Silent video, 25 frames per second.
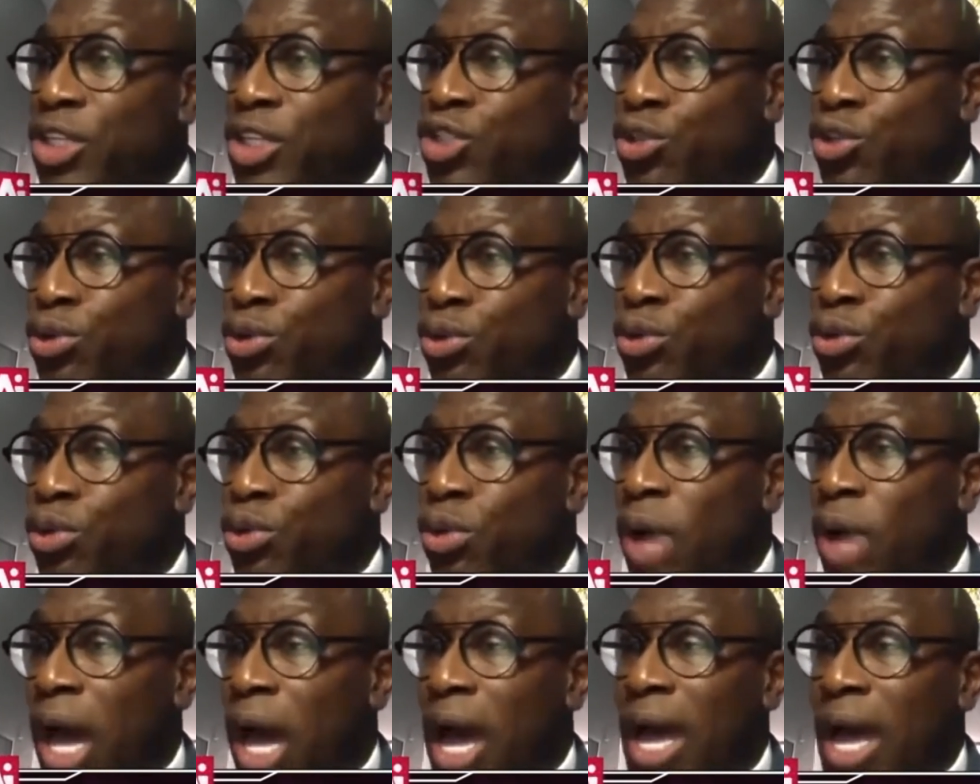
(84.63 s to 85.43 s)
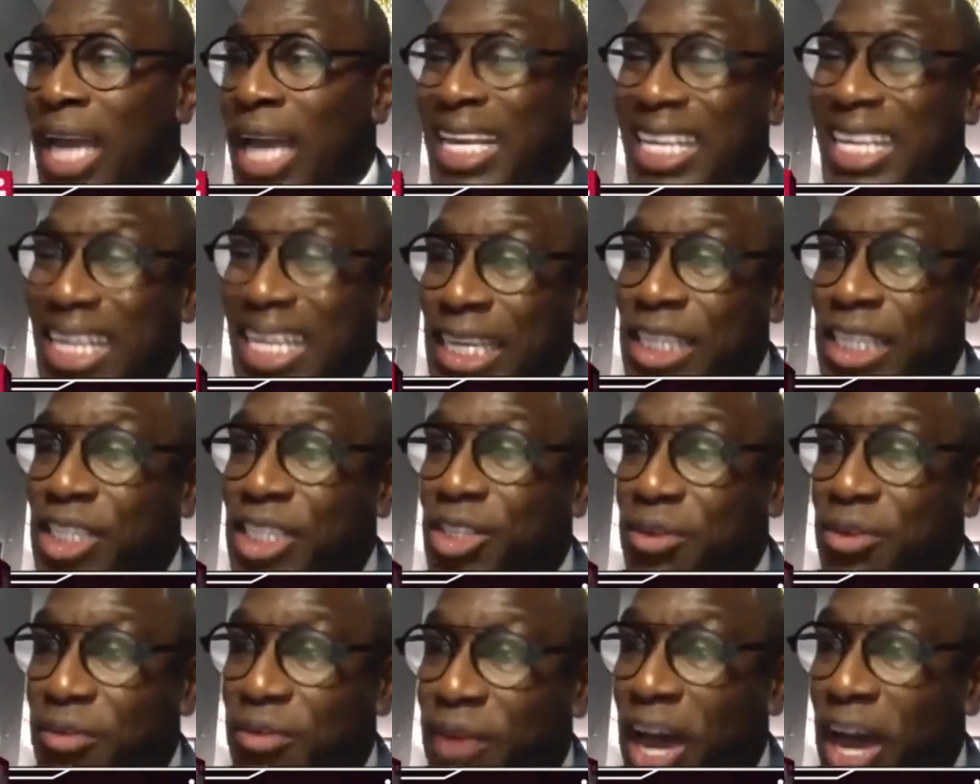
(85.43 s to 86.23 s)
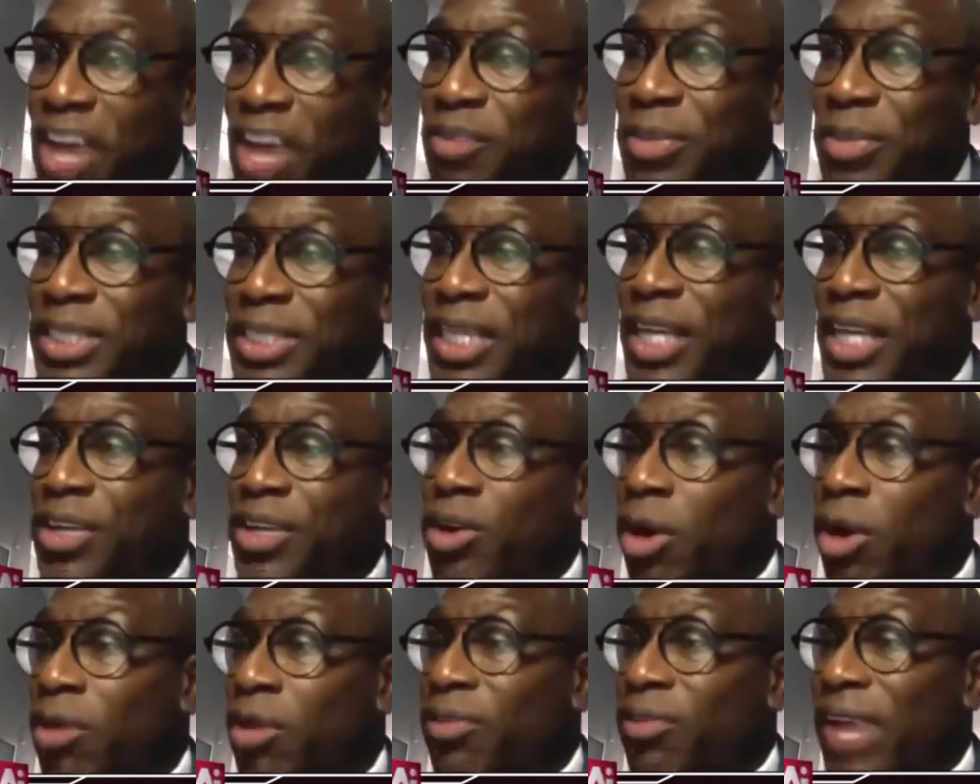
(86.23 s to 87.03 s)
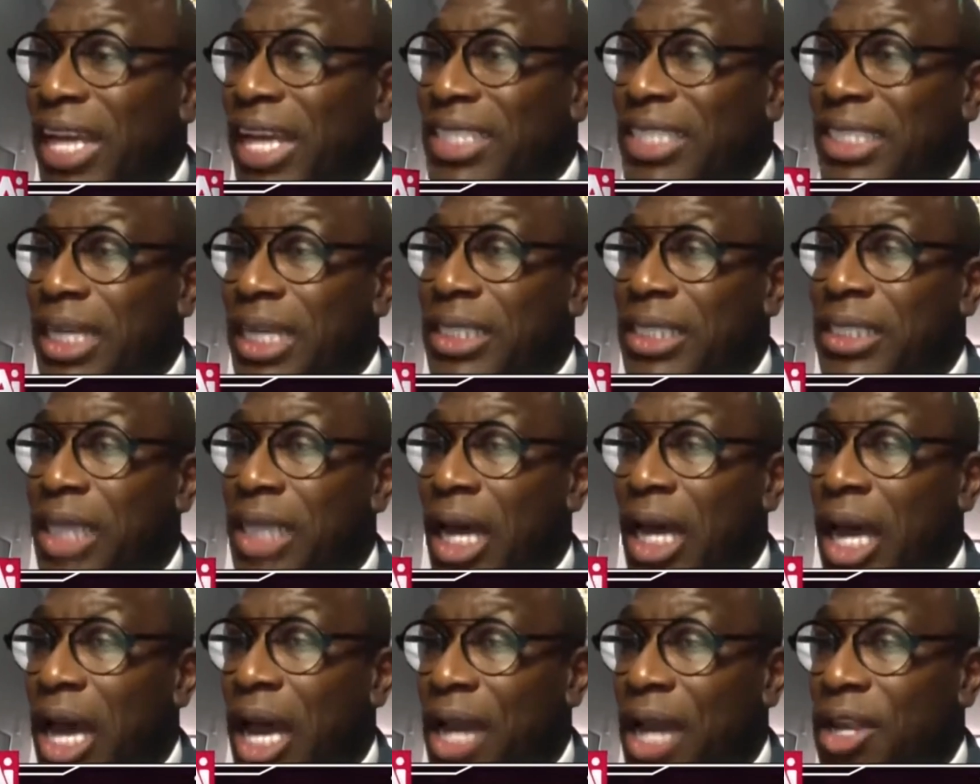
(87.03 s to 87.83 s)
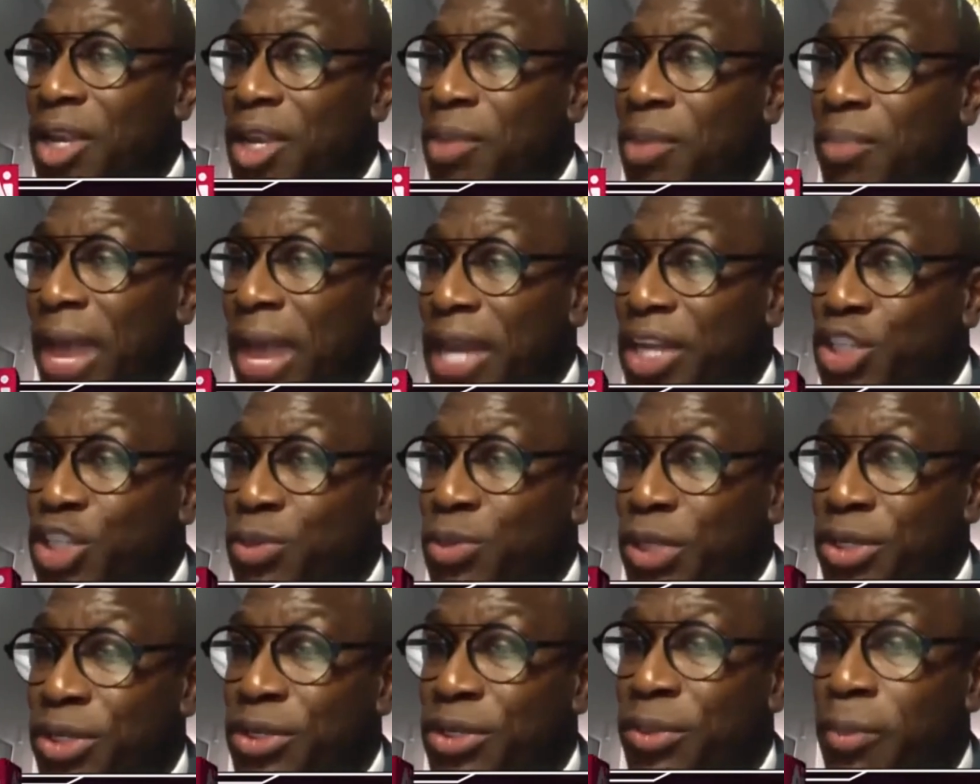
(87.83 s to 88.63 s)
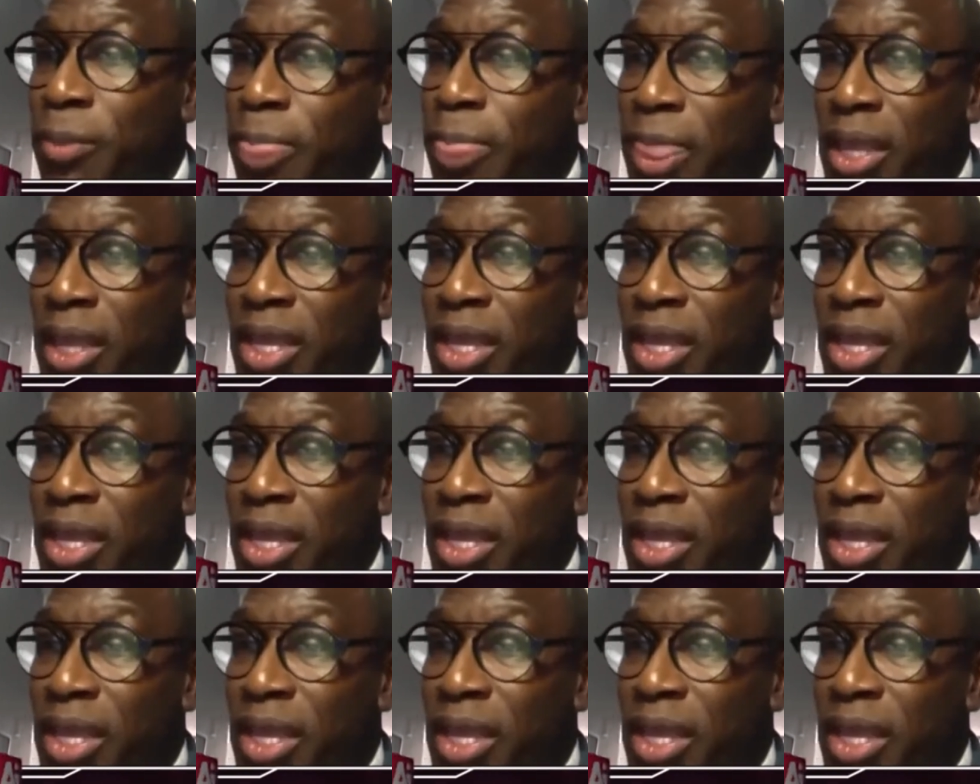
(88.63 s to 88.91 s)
to at least 5% of assets under management.